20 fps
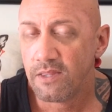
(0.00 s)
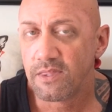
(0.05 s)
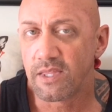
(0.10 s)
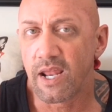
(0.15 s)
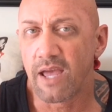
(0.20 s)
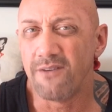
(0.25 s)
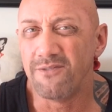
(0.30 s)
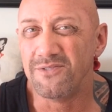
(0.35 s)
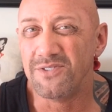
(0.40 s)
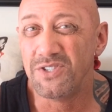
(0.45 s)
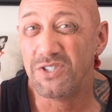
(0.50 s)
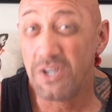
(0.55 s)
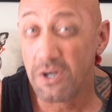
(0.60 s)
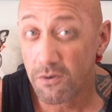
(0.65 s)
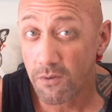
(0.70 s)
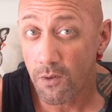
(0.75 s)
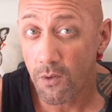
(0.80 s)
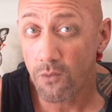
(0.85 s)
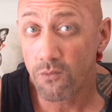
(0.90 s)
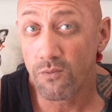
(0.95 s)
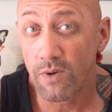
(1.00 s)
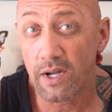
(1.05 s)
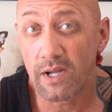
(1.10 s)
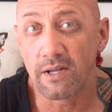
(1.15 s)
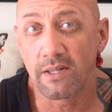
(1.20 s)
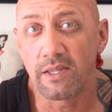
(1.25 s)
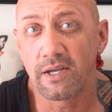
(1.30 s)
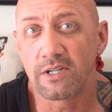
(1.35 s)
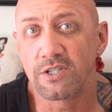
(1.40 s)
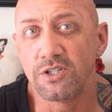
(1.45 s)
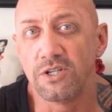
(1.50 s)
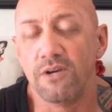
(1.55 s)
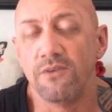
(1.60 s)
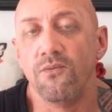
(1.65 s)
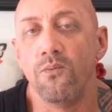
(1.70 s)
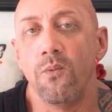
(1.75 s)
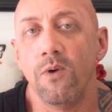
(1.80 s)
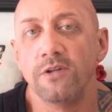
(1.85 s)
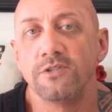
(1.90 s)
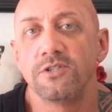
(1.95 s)
that I have zero recollection
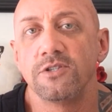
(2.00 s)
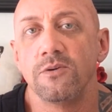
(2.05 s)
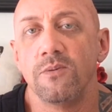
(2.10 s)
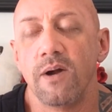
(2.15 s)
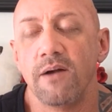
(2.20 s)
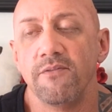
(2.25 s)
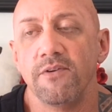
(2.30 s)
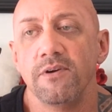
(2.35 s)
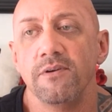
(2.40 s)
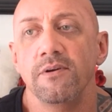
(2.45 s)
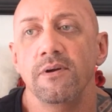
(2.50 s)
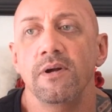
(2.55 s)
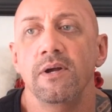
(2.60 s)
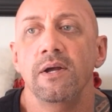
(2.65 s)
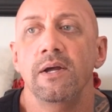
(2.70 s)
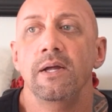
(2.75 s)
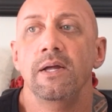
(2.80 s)
of whatsoever.